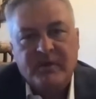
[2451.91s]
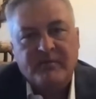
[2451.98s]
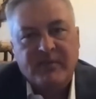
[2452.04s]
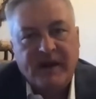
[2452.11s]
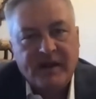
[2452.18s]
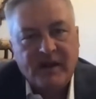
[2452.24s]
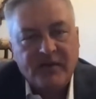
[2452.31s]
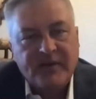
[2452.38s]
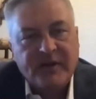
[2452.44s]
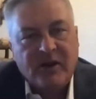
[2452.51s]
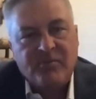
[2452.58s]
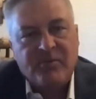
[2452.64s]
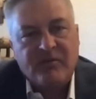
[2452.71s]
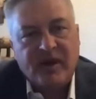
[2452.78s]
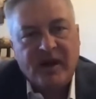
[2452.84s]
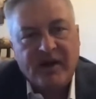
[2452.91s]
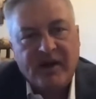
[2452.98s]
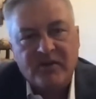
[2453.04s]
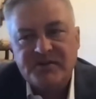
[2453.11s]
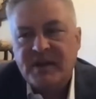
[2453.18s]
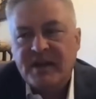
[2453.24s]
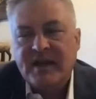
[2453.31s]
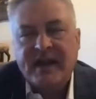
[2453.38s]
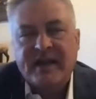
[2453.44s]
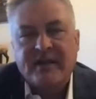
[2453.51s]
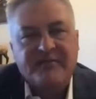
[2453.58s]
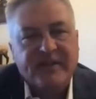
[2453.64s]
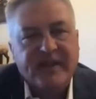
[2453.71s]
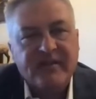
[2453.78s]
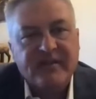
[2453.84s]
by healthcare providers and a
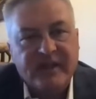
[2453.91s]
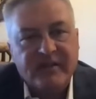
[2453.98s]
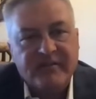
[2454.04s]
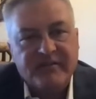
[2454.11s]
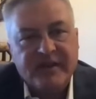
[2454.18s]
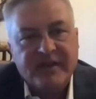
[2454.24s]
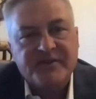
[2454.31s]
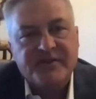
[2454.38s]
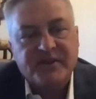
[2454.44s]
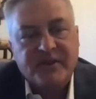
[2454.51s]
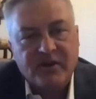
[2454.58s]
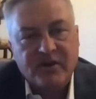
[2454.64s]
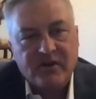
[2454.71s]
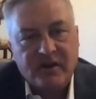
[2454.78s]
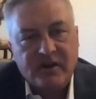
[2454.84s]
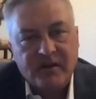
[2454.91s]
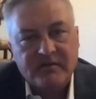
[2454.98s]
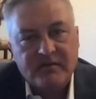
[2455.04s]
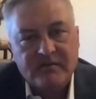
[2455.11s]
feeling of insecurity.